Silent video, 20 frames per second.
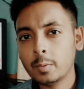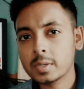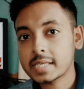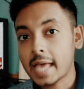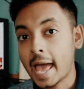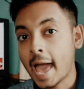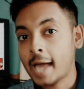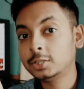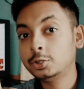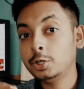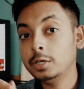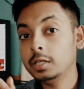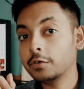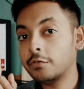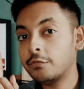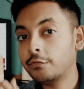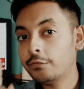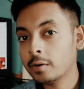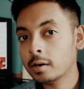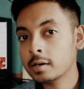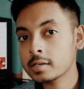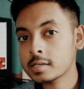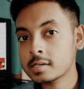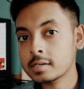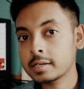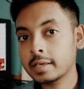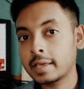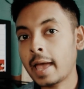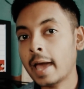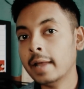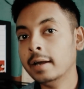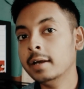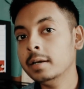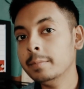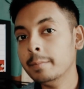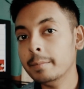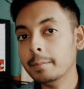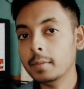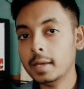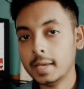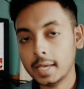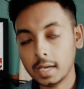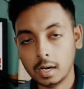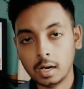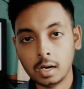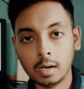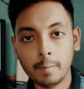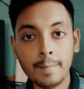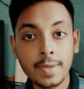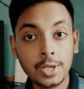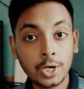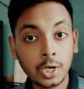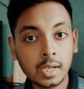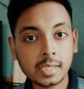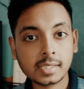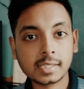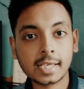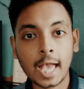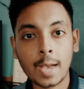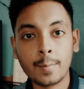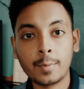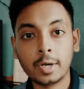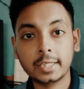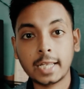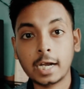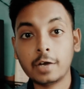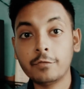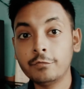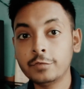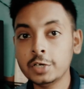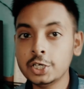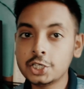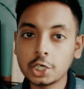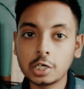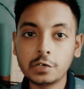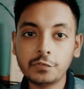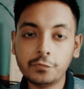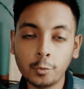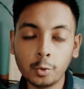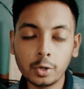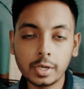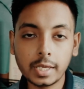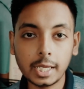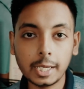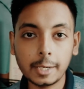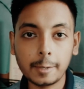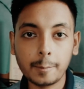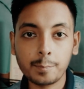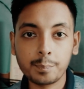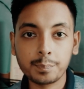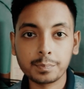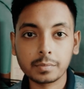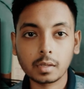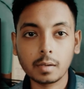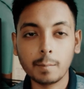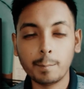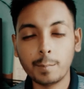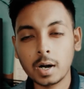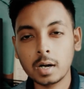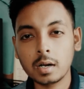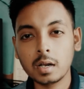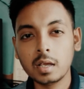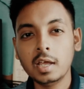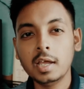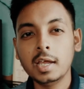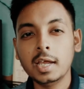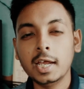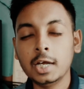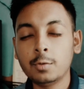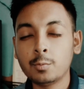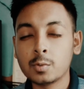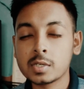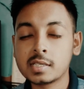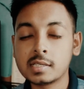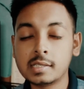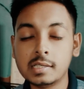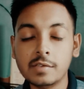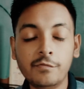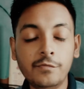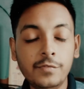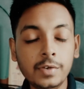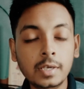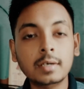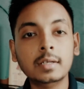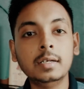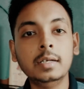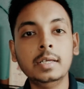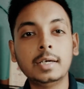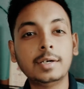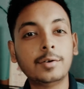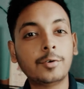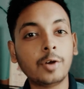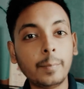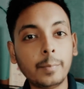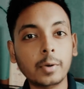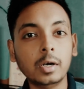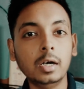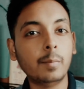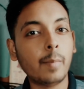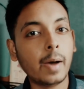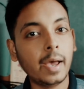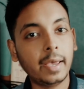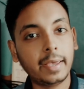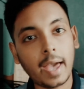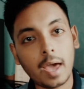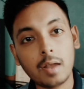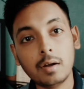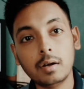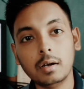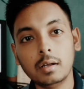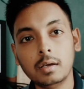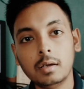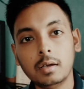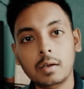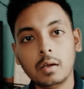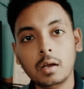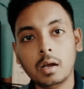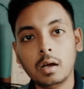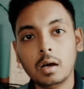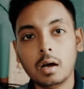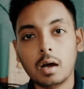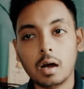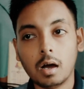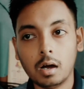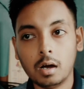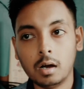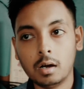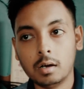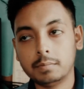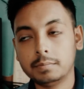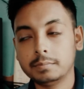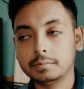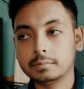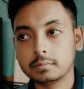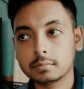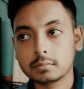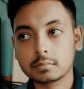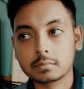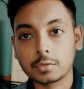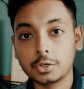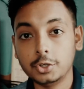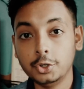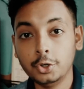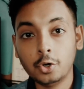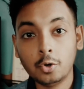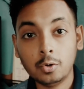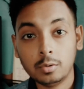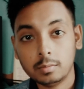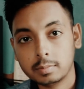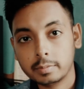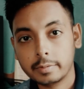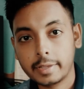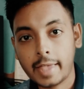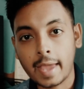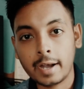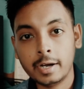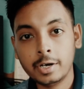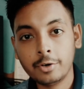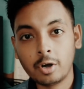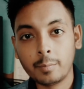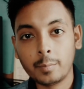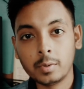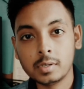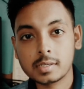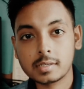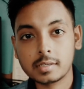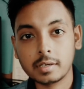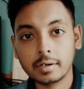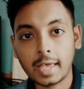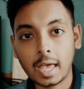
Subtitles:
was actually the first Canon mirrorless camera that featured 4K, but it was severely crippled by Canon. Canon cripples their